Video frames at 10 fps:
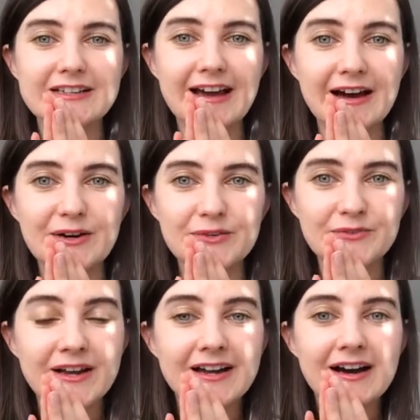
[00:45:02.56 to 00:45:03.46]
have
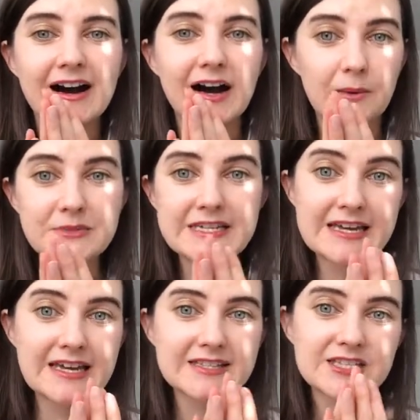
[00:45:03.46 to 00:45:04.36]

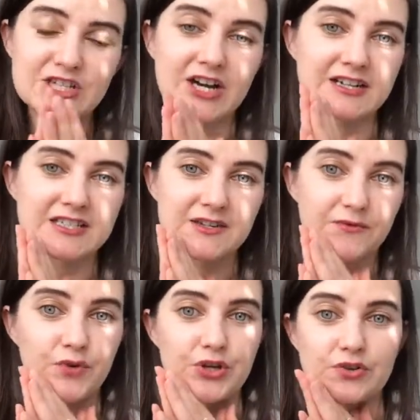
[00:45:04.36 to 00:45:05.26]
updates just
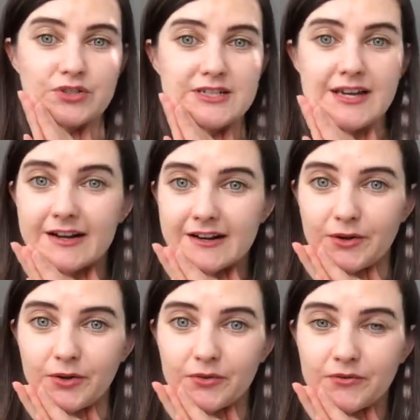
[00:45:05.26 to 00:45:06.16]
for
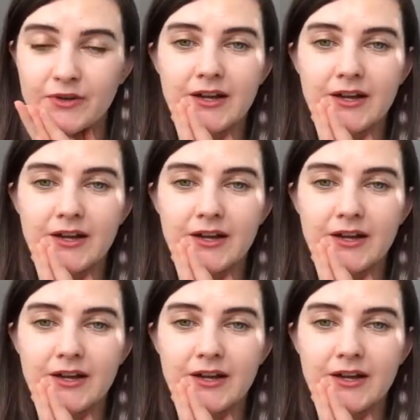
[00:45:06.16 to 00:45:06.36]
yourself